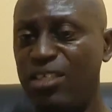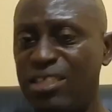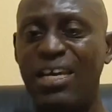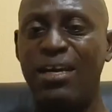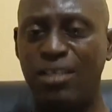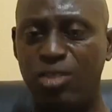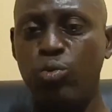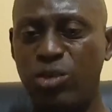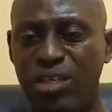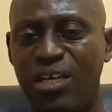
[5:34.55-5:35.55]
This is
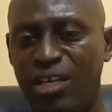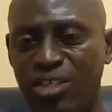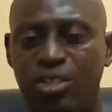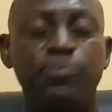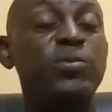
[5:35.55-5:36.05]
within the range.